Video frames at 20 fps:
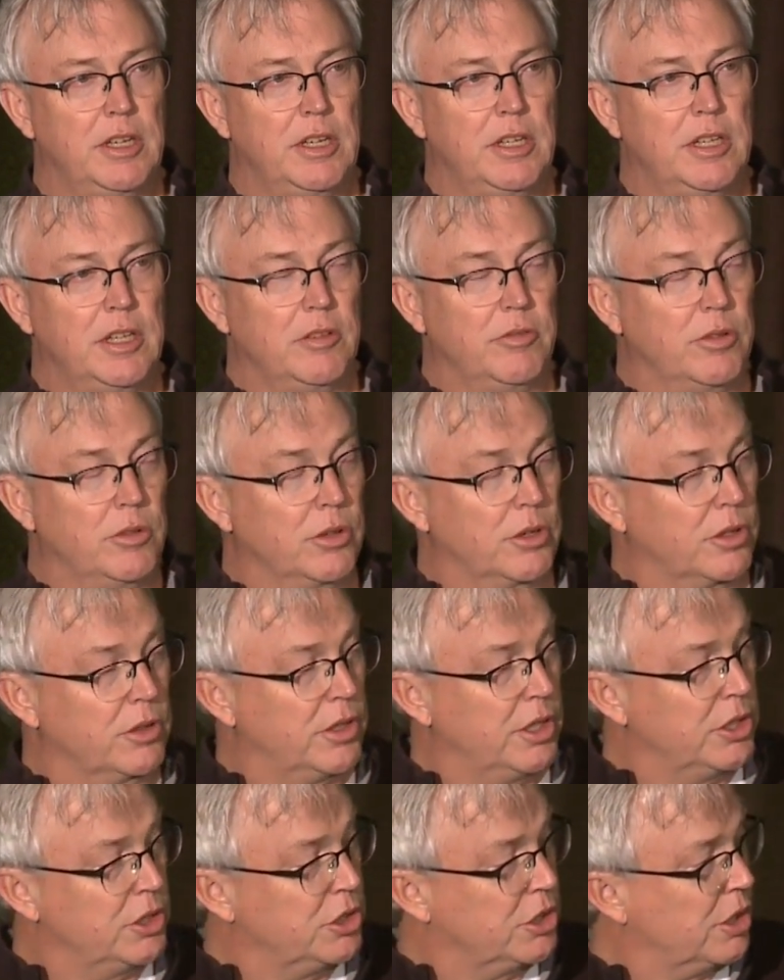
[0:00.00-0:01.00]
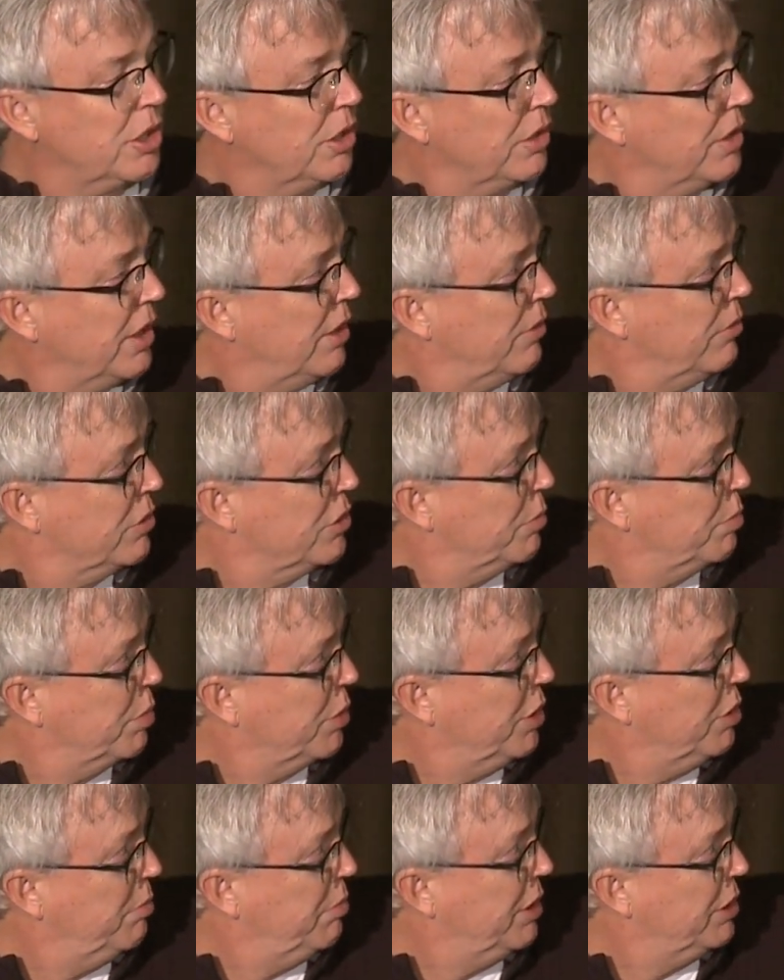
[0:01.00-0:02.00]
If you look at that chart, that was a
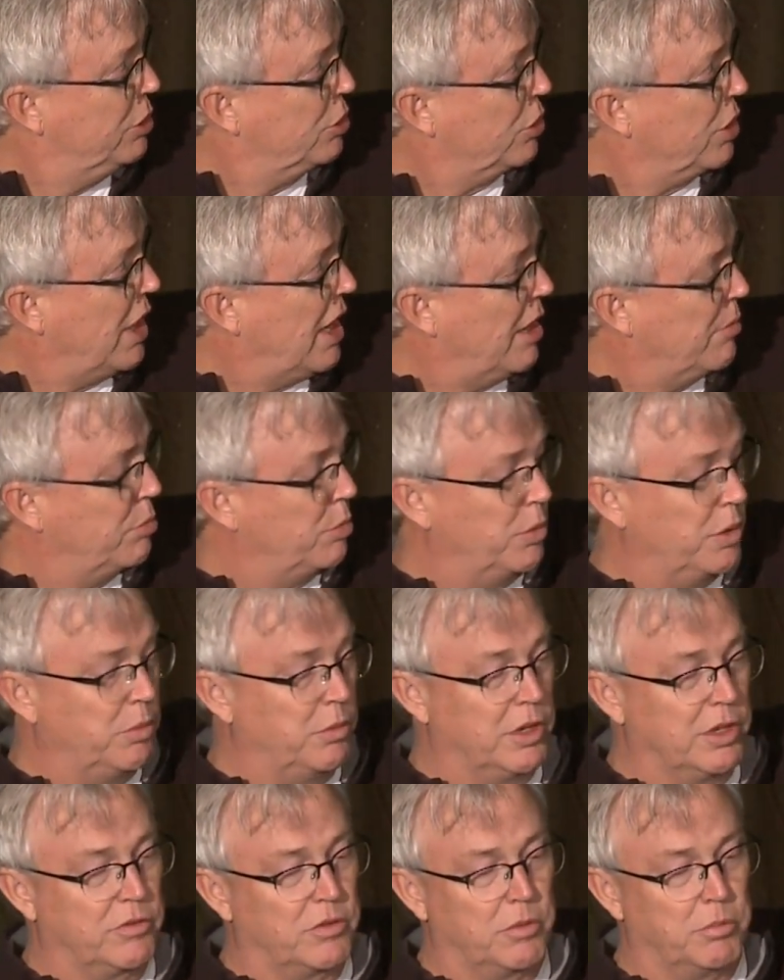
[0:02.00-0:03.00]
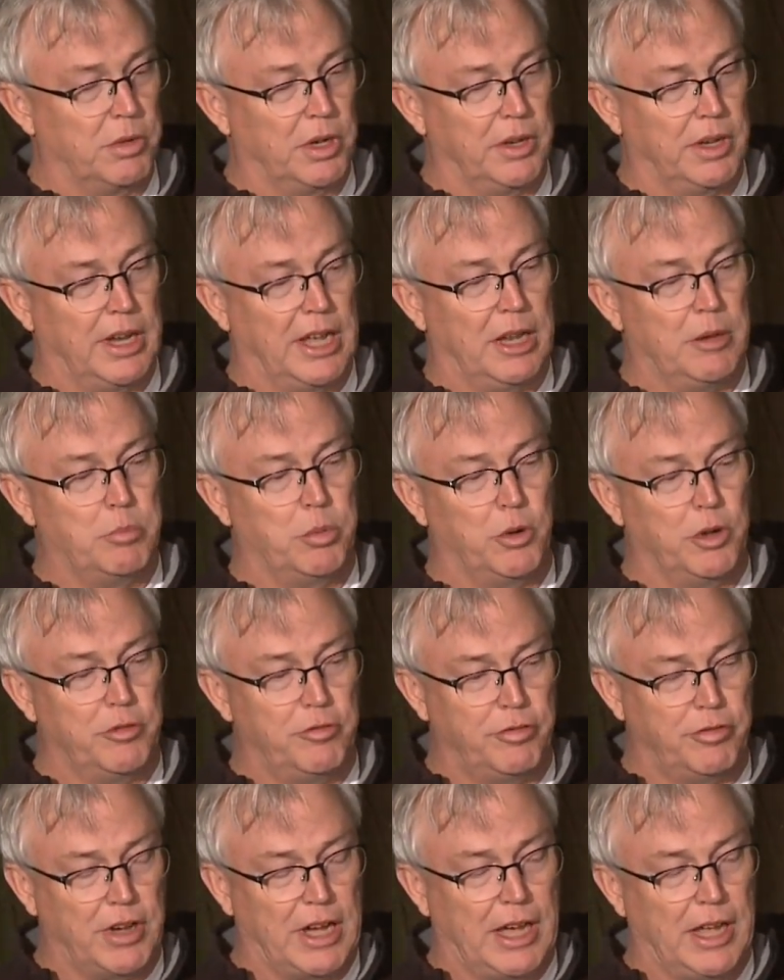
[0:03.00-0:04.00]
pretty big drop. We went from about
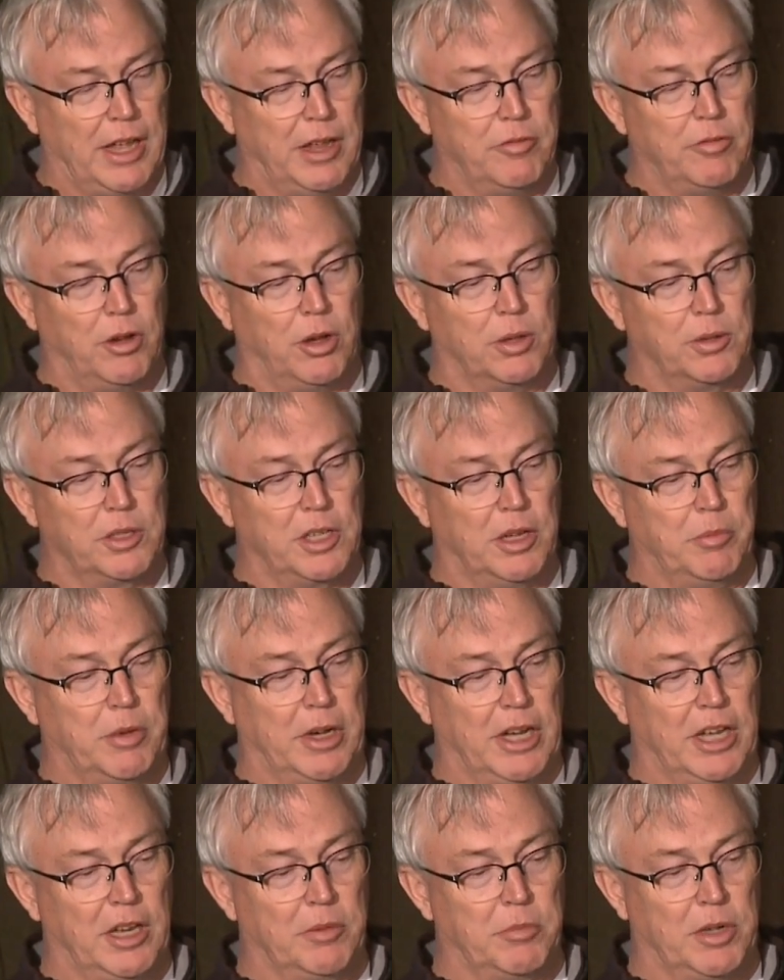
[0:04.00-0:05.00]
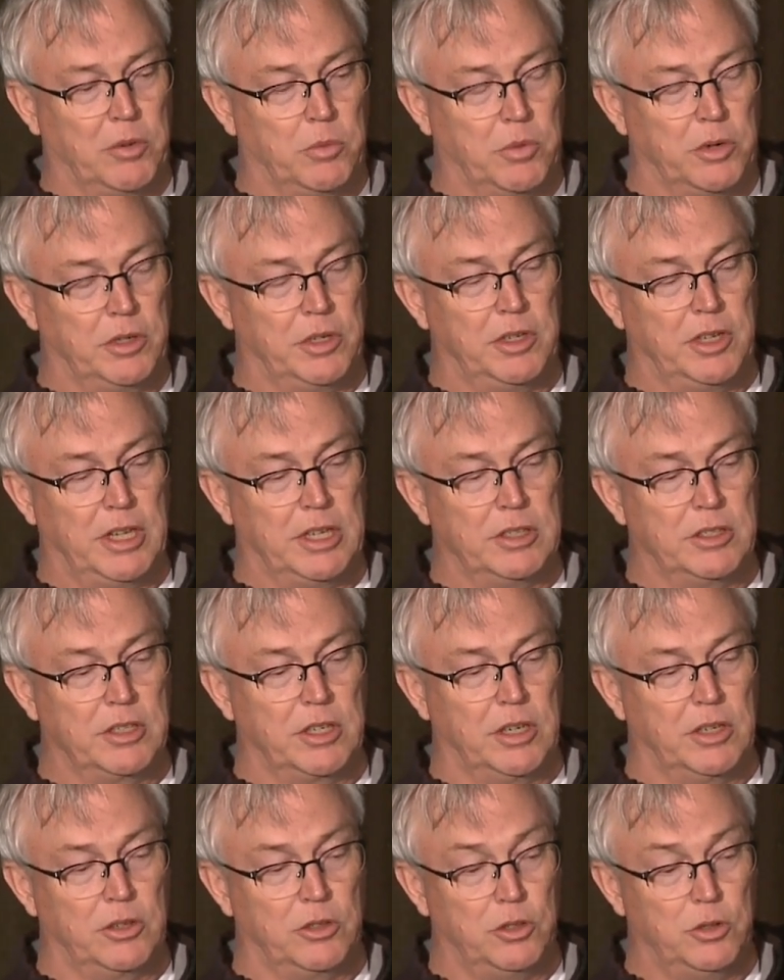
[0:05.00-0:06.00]
9.5 all-time high on my 1 to 10
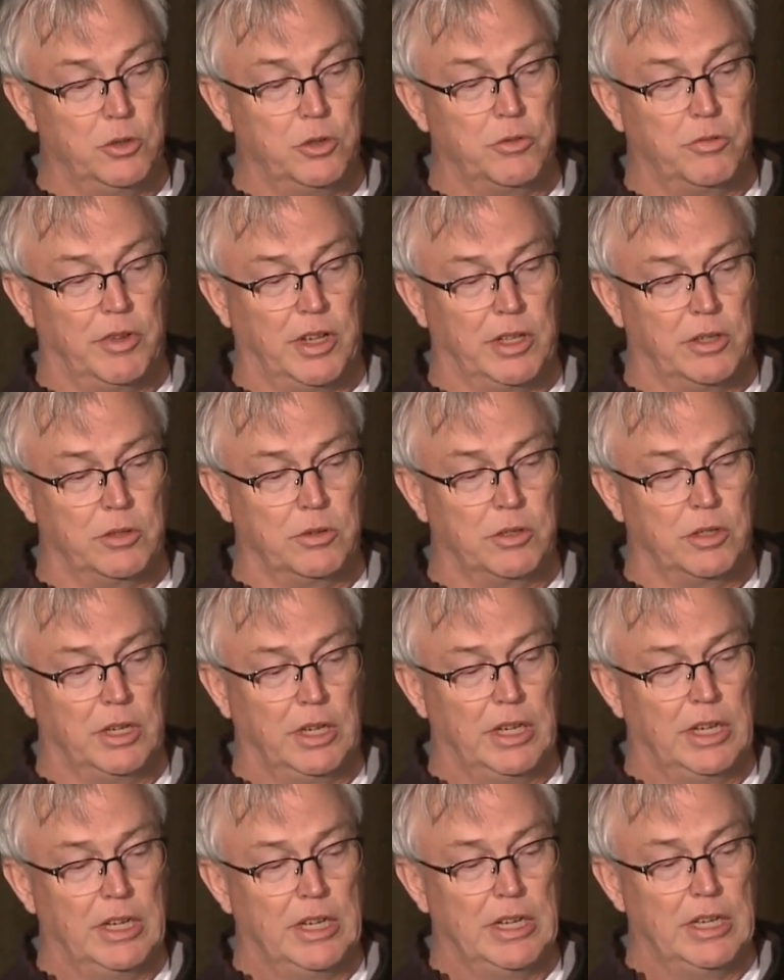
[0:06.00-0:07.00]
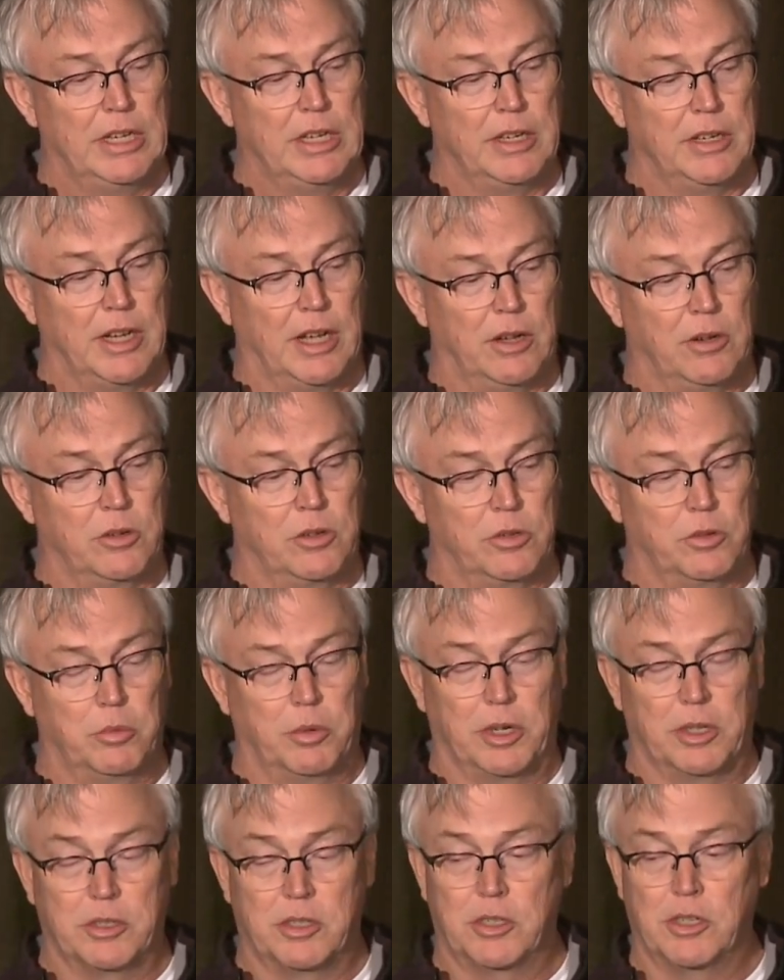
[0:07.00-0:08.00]
scale used values down to
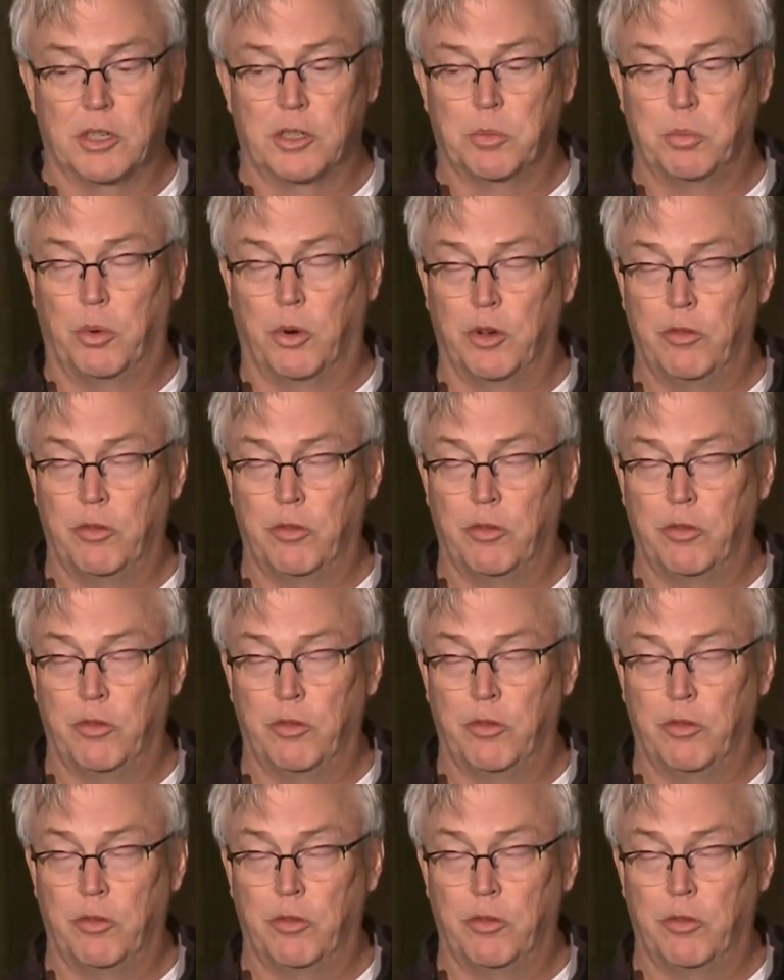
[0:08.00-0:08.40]
about 6.4,